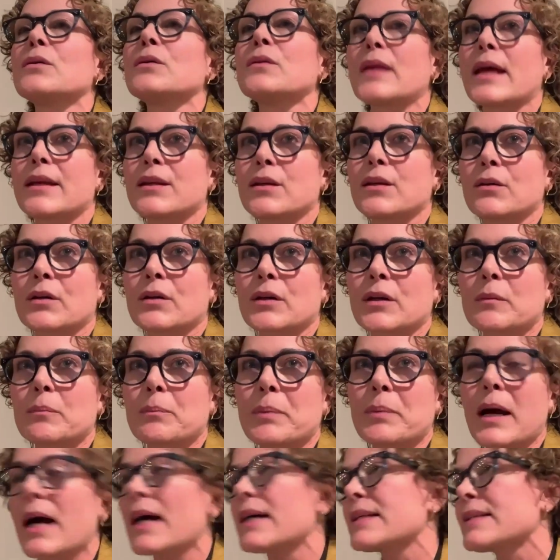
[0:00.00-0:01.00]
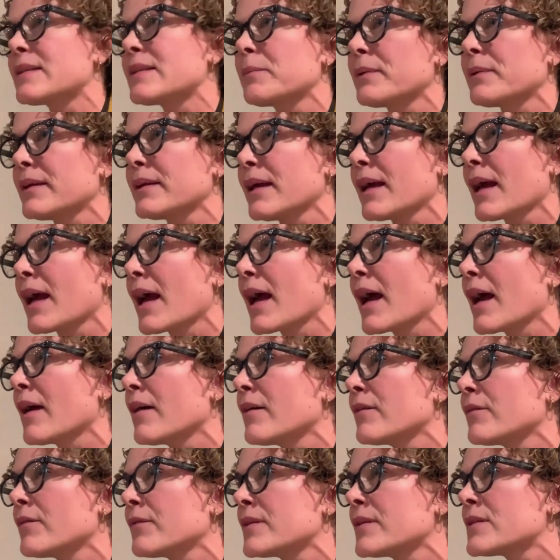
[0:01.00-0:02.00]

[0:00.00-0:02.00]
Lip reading: that you could possibly have.